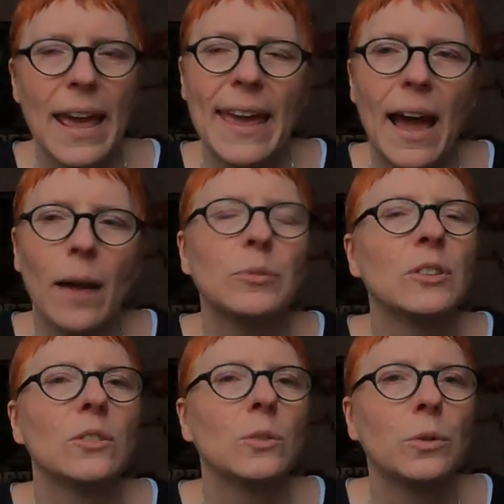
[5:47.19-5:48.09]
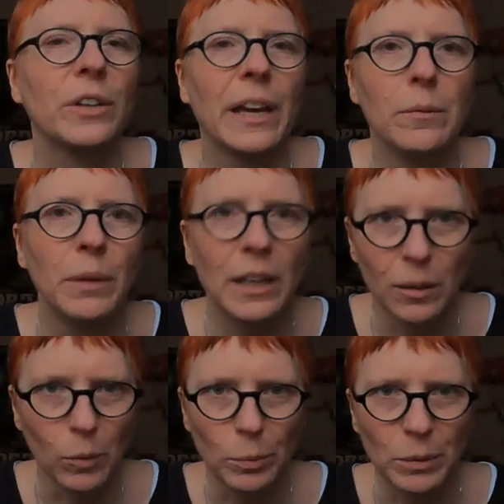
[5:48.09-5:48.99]
Ahab's story and
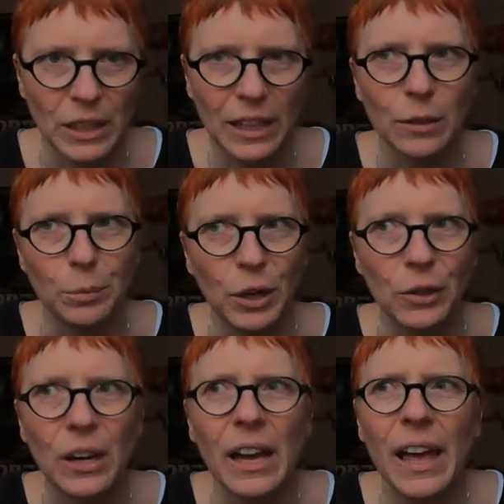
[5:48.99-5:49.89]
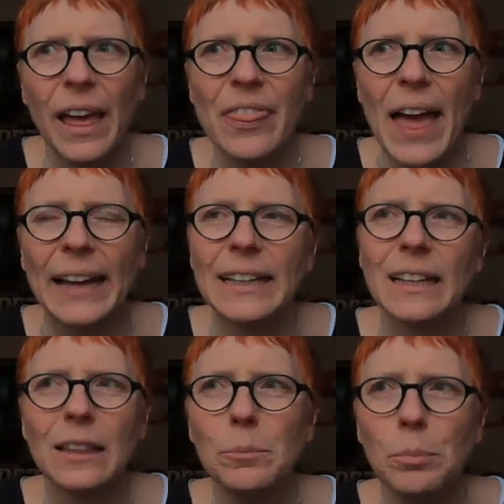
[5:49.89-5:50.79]
meeting Moby Dick appeared,
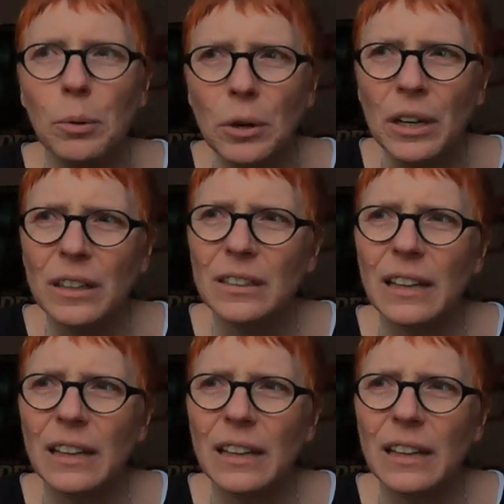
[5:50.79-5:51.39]
that the book,